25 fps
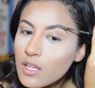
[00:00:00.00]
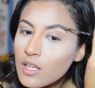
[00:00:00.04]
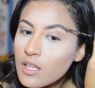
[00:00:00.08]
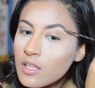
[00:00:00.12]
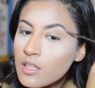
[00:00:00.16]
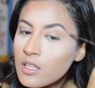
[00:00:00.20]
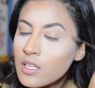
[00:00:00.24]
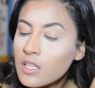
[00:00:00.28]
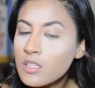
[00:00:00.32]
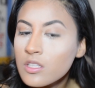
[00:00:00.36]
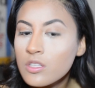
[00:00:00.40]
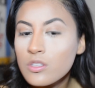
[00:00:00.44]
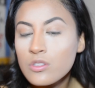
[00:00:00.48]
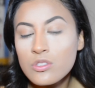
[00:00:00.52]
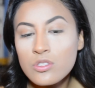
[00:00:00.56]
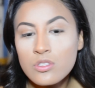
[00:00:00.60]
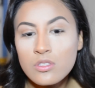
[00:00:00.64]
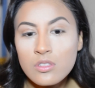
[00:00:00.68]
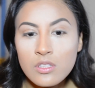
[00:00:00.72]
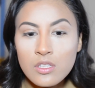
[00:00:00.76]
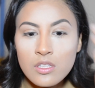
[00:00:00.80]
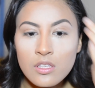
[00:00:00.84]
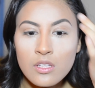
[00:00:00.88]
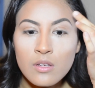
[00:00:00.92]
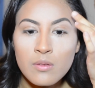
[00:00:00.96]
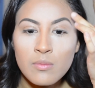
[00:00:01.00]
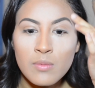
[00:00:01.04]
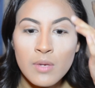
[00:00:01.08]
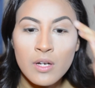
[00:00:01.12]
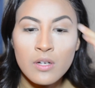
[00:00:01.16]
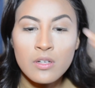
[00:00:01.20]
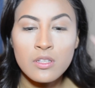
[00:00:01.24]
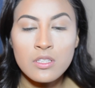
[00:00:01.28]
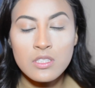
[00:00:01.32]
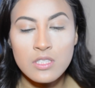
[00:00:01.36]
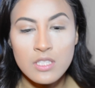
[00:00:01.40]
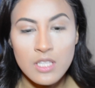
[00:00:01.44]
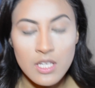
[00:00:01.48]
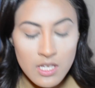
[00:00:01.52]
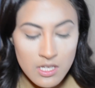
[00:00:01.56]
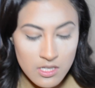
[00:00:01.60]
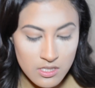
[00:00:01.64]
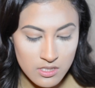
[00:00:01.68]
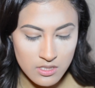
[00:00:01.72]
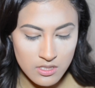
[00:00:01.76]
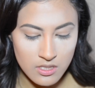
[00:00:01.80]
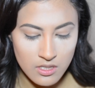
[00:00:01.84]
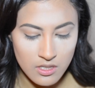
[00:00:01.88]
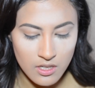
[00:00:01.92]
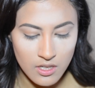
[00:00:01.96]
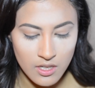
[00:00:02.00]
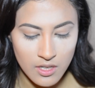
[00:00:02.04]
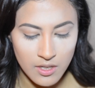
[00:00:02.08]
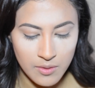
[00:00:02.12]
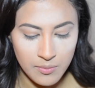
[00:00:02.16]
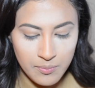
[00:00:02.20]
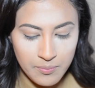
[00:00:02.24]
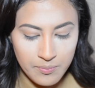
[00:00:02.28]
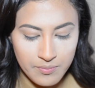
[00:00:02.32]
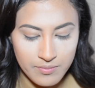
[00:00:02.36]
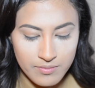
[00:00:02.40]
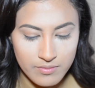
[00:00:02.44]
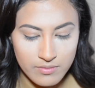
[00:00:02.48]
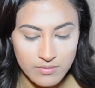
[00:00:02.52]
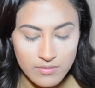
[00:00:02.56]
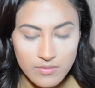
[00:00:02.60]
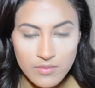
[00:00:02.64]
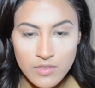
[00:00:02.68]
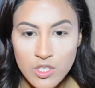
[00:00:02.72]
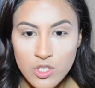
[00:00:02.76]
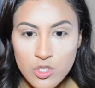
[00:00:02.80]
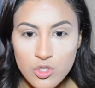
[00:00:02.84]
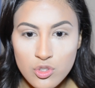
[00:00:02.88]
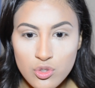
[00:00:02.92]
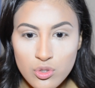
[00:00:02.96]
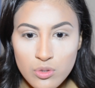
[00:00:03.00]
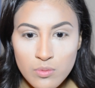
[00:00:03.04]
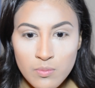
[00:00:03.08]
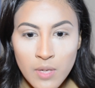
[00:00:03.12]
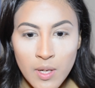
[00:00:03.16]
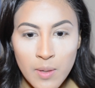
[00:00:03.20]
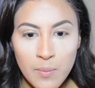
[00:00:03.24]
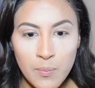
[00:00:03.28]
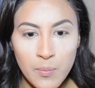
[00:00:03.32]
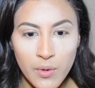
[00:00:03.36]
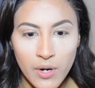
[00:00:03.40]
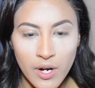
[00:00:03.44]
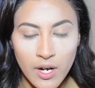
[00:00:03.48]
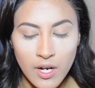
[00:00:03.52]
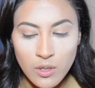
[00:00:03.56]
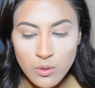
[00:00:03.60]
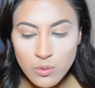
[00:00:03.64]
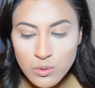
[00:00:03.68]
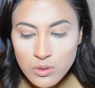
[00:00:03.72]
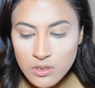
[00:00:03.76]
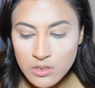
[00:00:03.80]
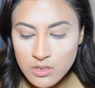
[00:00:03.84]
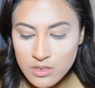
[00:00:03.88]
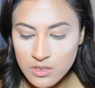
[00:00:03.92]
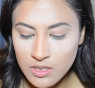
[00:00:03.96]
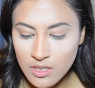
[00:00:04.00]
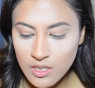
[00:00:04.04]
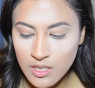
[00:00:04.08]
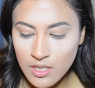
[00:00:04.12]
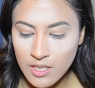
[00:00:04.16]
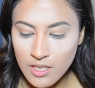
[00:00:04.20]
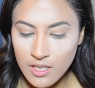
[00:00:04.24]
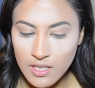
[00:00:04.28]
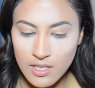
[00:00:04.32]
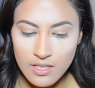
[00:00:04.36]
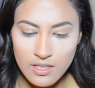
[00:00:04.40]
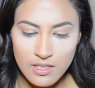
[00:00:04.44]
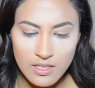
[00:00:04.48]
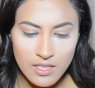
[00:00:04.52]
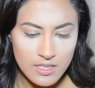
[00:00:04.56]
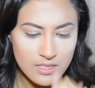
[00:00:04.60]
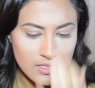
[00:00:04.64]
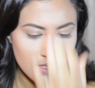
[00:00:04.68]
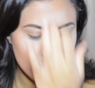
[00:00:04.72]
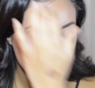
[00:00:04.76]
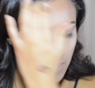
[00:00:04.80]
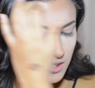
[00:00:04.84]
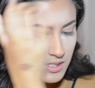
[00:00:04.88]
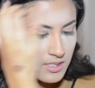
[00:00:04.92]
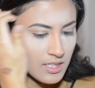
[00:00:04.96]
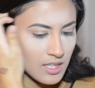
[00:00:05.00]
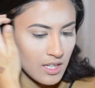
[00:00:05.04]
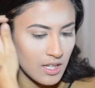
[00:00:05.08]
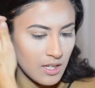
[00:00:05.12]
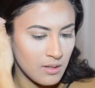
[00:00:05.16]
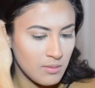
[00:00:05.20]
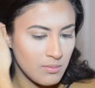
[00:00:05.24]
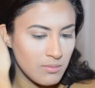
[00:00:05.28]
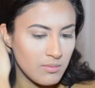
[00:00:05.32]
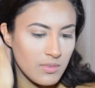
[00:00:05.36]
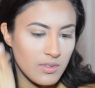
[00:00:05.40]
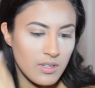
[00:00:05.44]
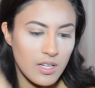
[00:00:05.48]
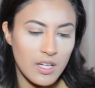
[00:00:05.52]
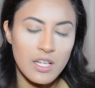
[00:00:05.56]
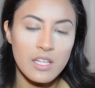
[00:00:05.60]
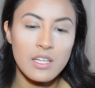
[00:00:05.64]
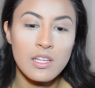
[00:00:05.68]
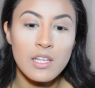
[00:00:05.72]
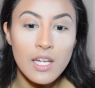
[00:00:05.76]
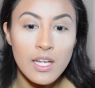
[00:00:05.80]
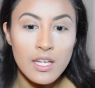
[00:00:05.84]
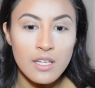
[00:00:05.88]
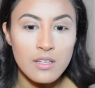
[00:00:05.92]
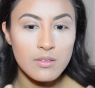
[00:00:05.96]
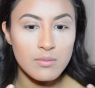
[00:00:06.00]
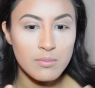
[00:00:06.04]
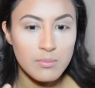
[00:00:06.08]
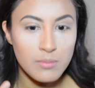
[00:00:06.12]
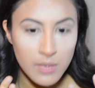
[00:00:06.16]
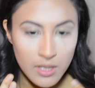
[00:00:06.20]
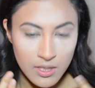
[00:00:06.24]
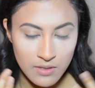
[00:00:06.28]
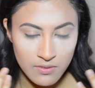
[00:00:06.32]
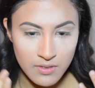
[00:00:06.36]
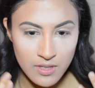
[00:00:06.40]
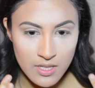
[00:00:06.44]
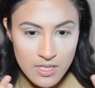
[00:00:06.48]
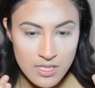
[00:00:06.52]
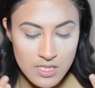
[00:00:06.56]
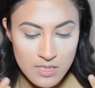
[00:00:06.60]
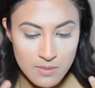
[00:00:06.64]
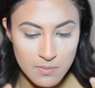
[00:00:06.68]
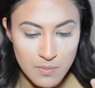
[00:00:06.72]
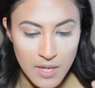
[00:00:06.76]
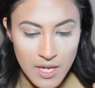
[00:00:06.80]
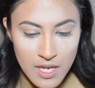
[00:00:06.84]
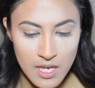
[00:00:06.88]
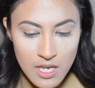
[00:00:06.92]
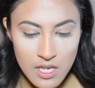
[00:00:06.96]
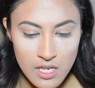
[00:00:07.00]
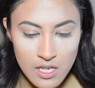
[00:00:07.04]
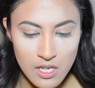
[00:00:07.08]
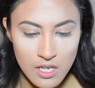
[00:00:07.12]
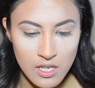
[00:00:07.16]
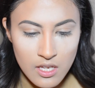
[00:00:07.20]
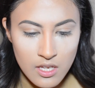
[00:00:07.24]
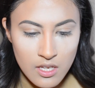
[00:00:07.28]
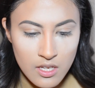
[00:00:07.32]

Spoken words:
And then usually the amount it takes to do my brows, that's the time I let my face bake.